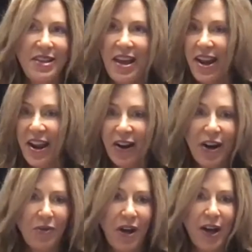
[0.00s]
an
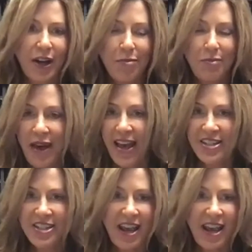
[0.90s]
area rug, a bench,